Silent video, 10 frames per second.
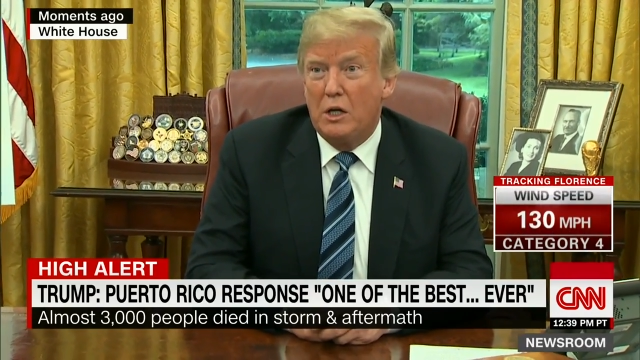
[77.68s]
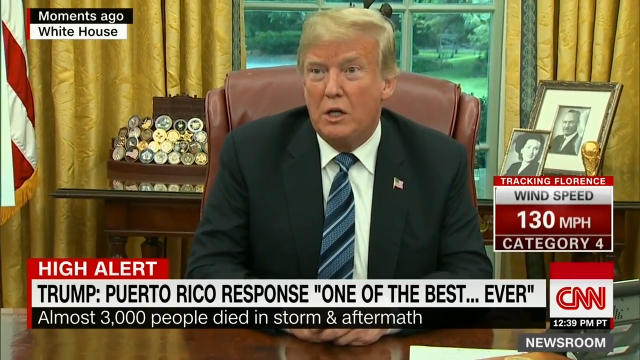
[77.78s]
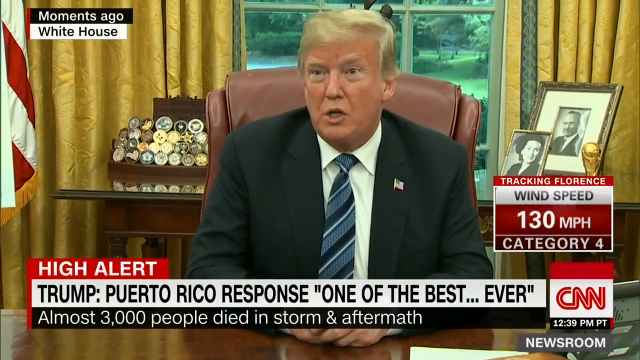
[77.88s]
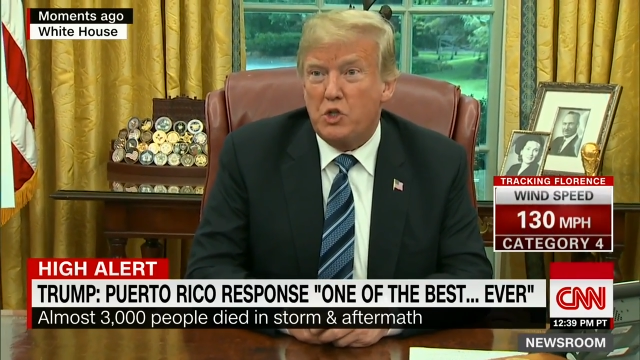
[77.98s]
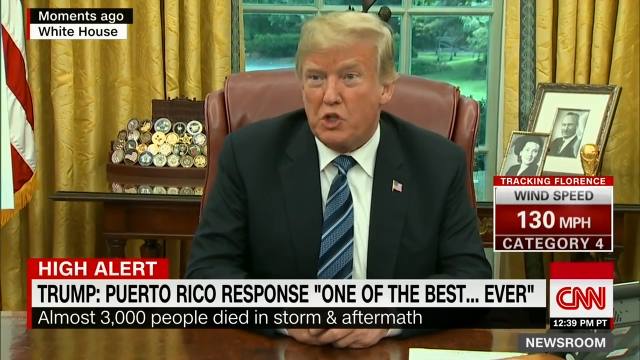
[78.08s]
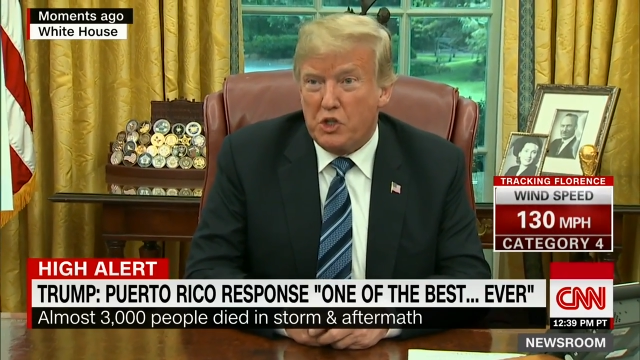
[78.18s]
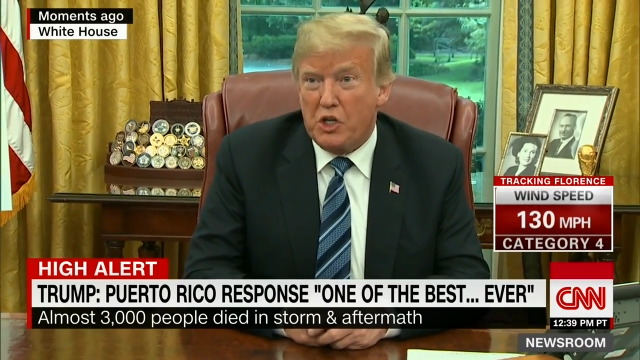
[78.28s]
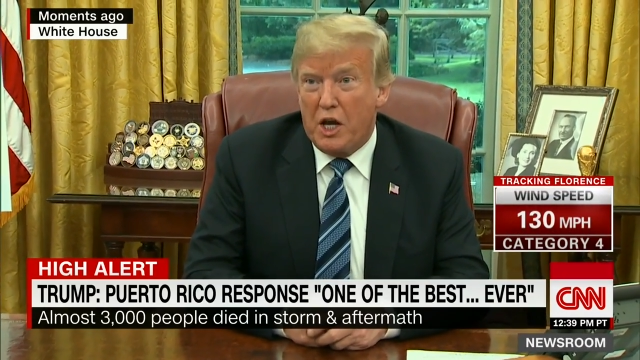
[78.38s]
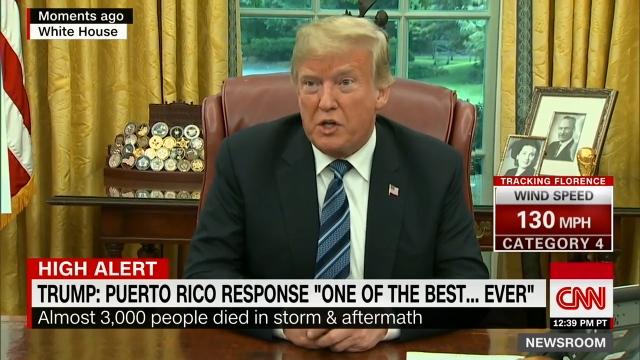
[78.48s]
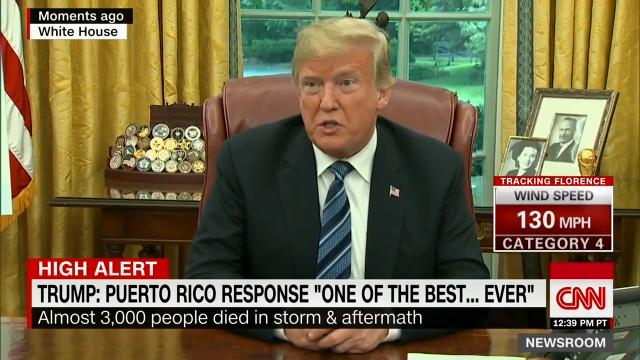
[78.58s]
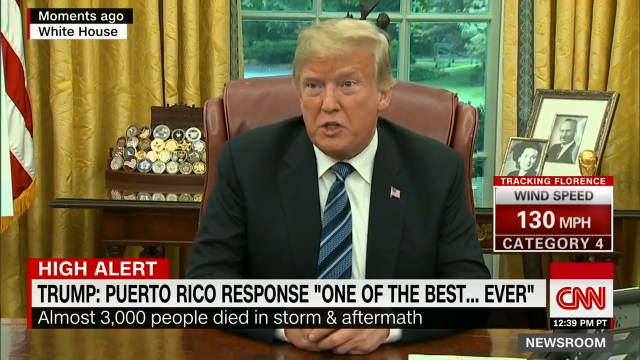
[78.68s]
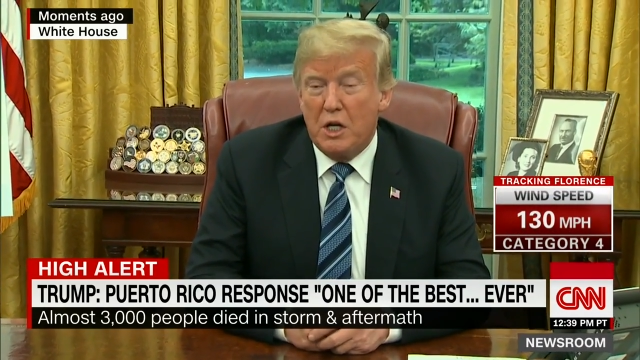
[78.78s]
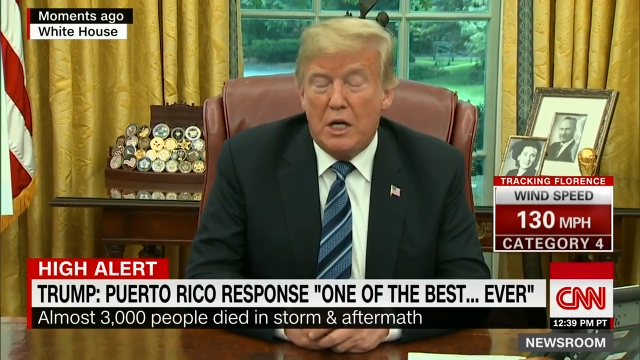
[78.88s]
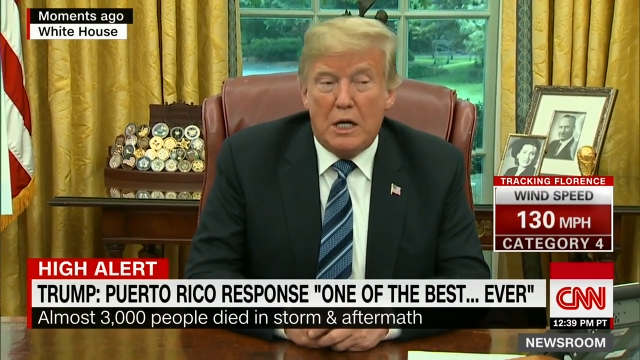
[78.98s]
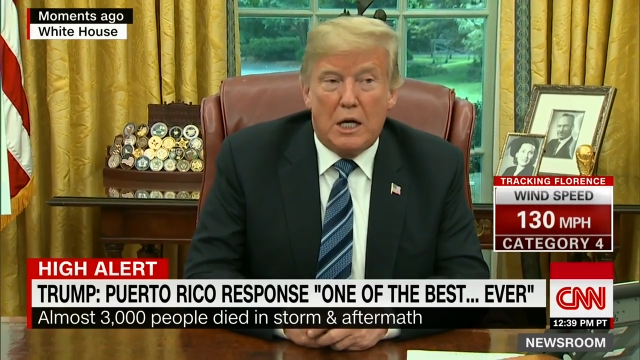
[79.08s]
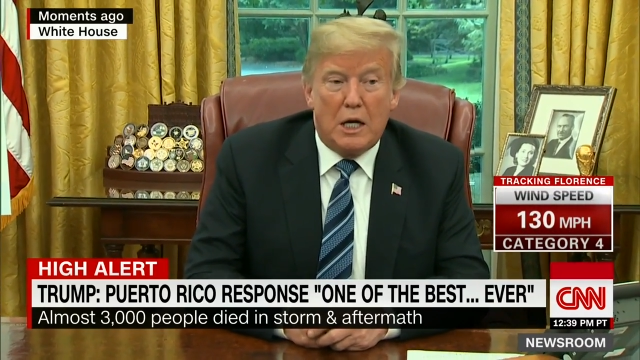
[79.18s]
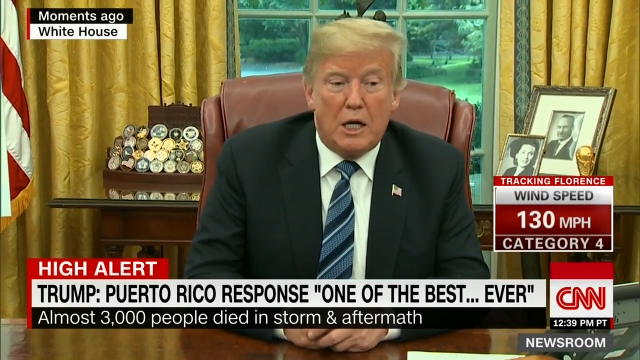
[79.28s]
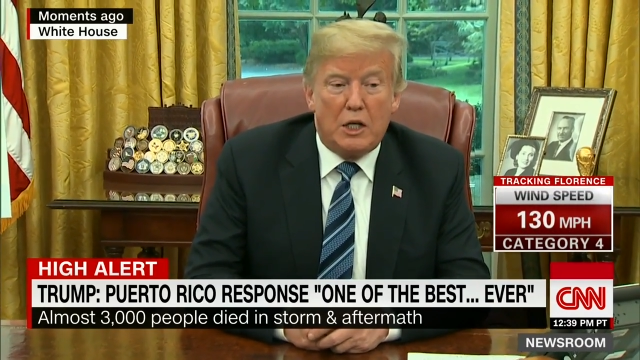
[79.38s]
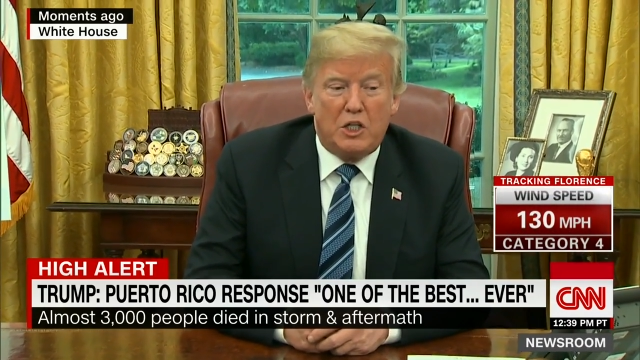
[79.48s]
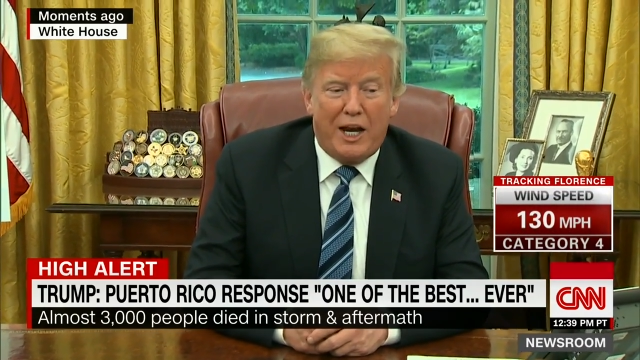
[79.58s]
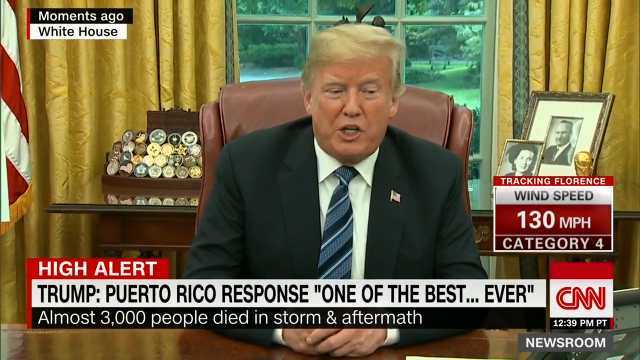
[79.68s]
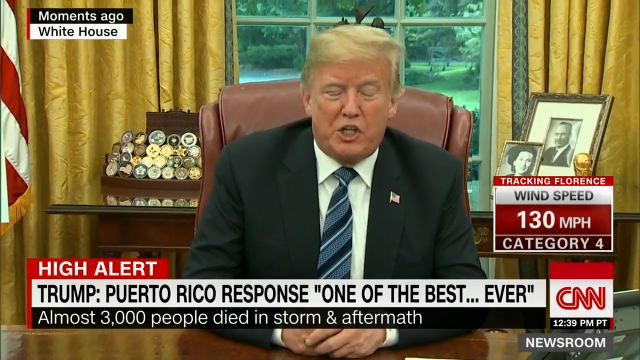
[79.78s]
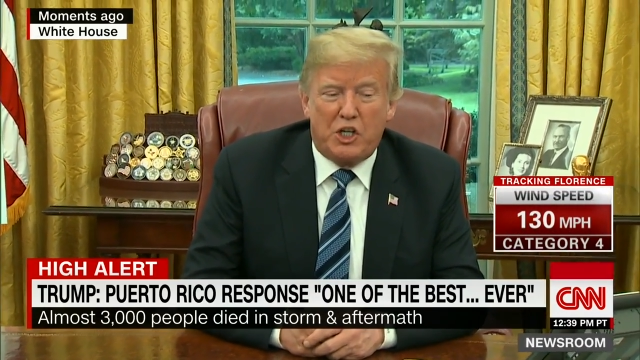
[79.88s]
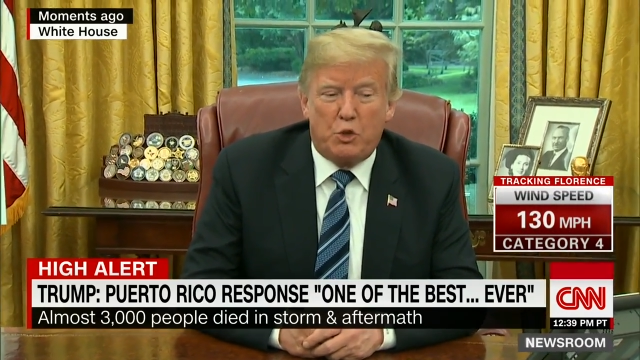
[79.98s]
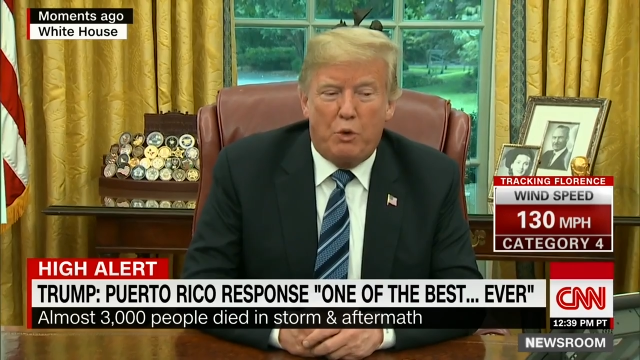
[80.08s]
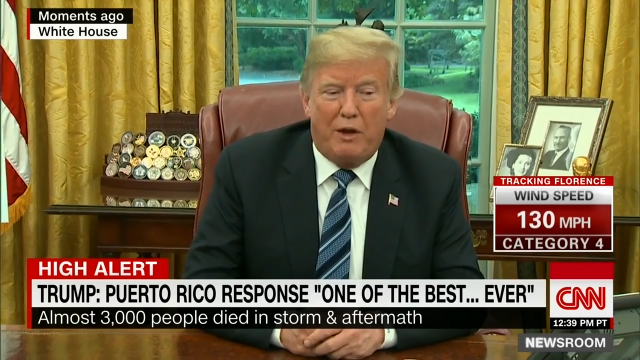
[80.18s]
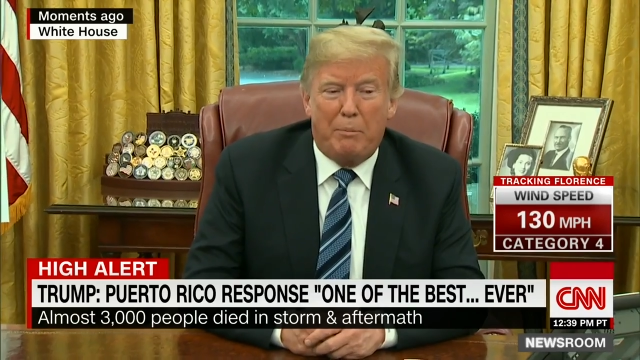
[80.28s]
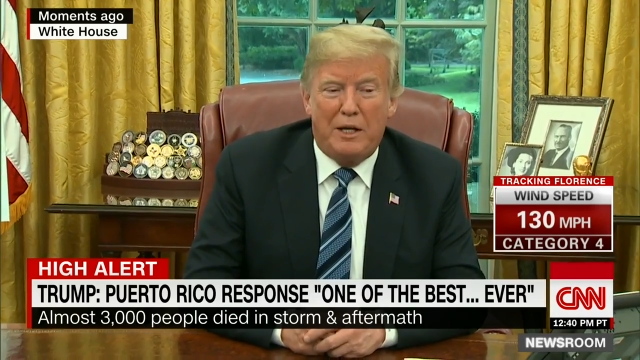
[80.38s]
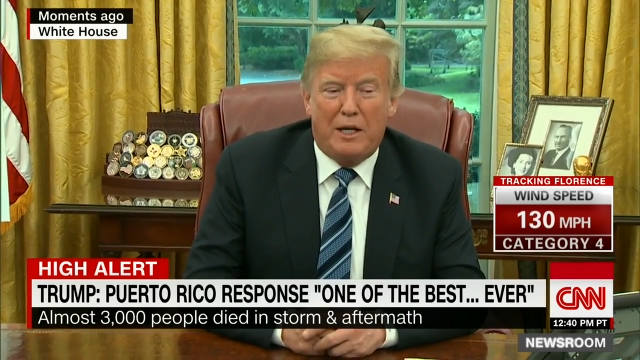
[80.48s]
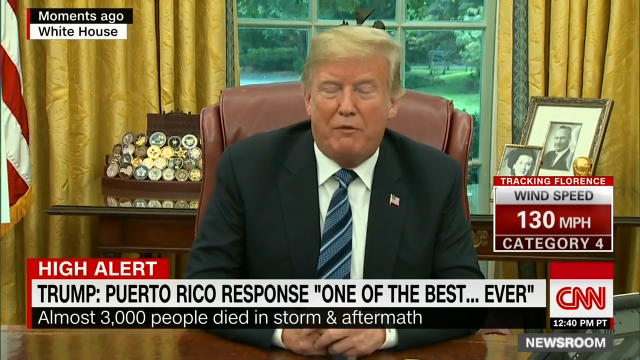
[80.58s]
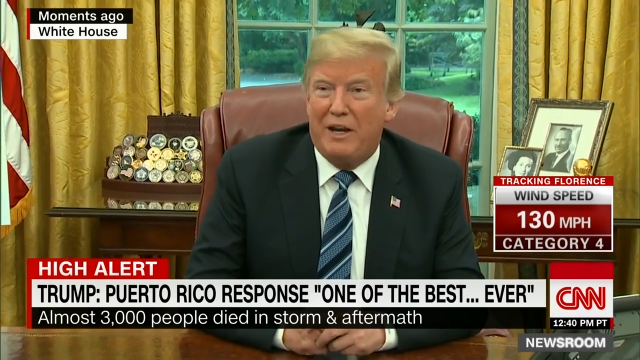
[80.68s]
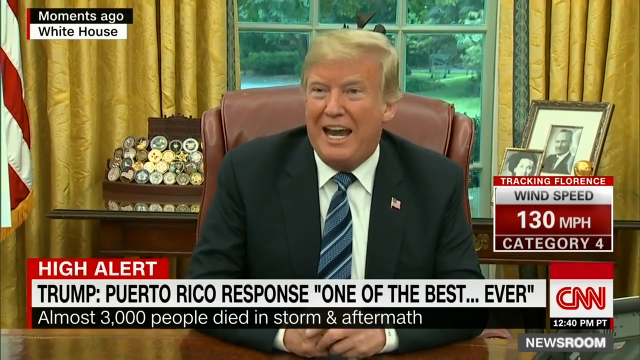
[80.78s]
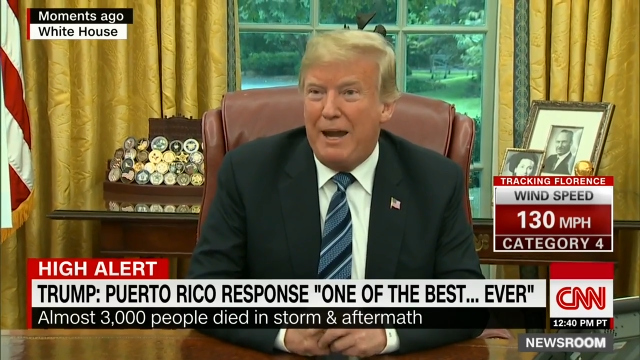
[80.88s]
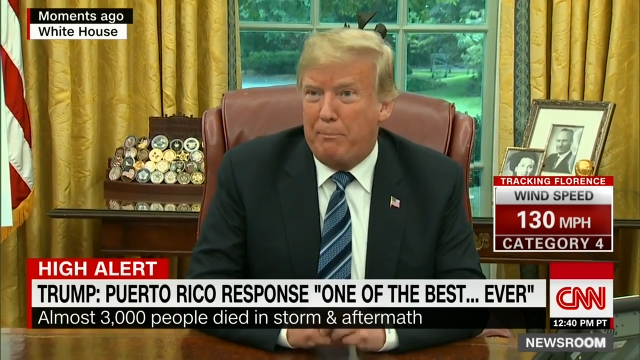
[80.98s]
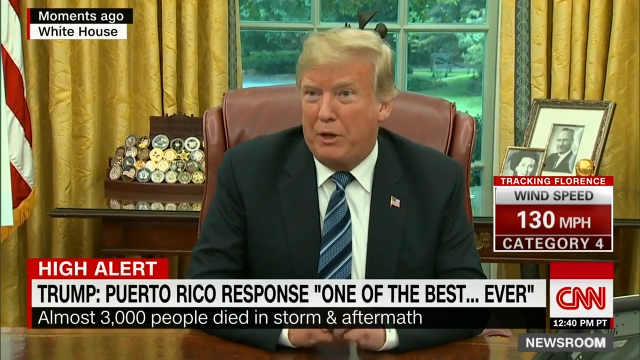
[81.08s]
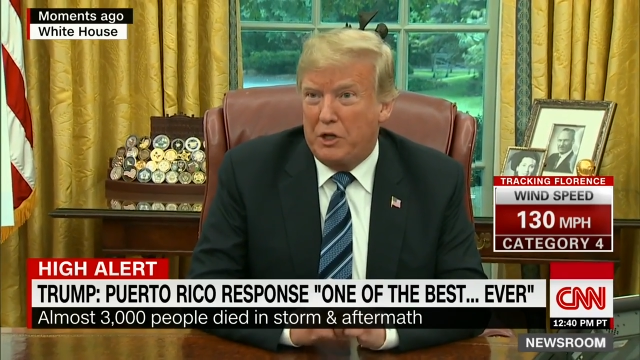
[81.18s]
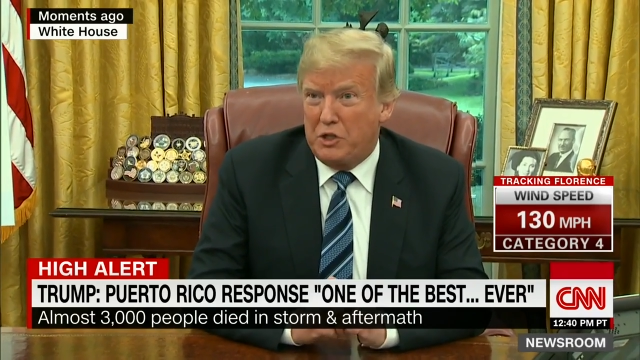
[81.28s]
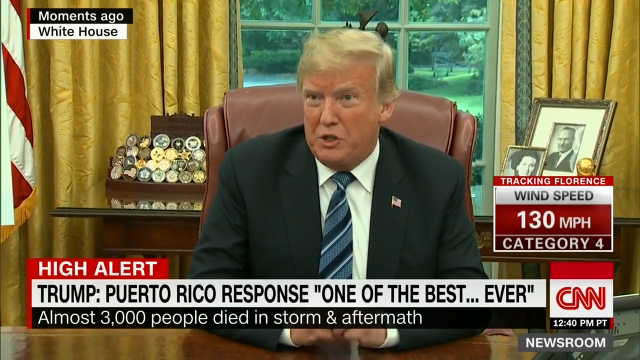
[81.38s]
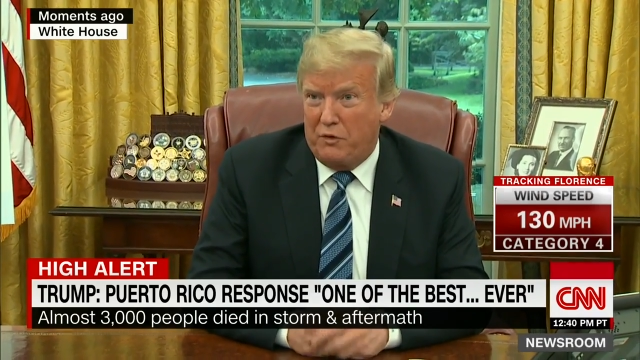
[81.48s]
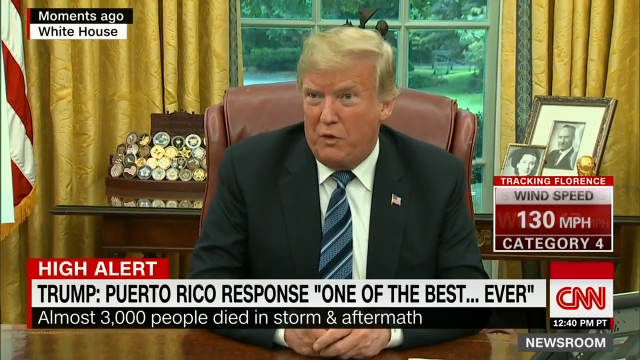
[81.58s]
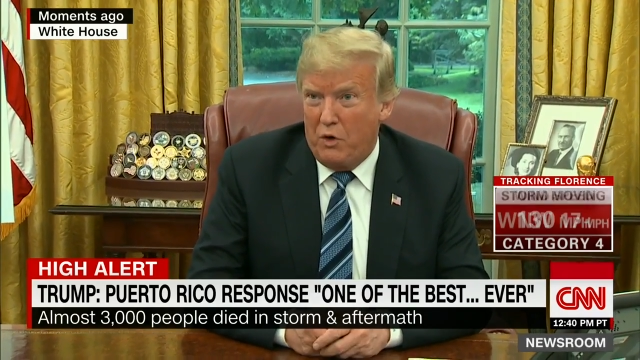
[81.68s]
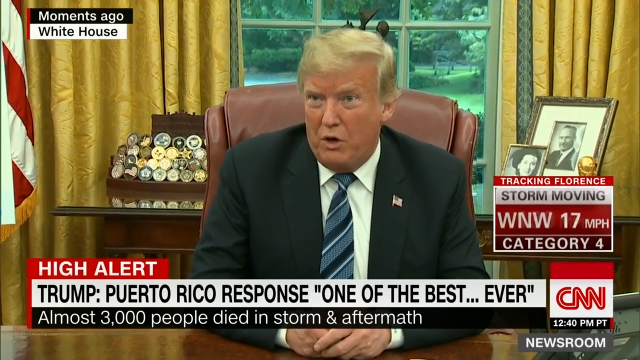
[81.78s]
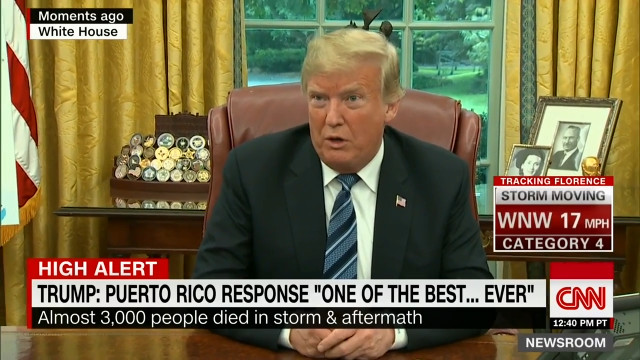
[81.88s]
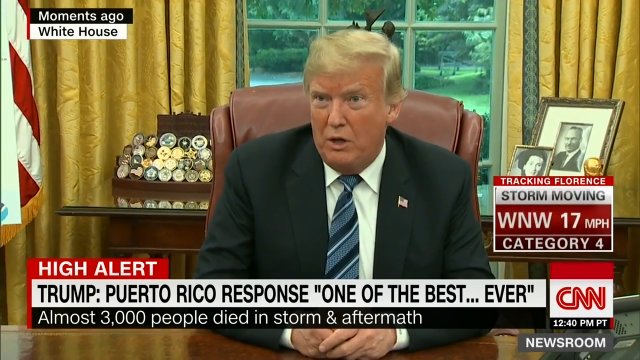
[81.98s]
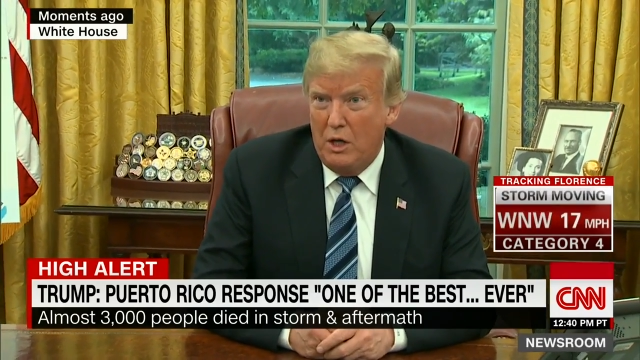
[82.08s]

success. Uh, Texas, we have been given A-pluses for.